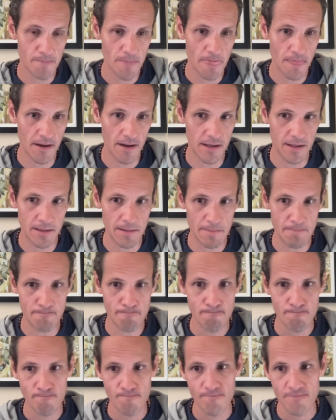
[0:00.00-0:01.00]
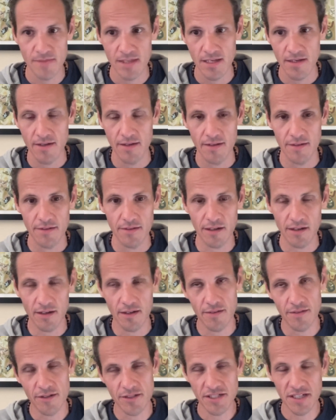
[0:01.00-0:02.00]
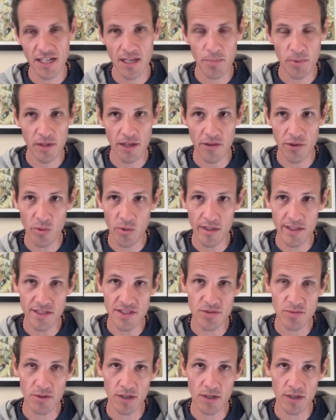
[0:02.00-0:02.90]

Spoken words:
There's a couple other ones.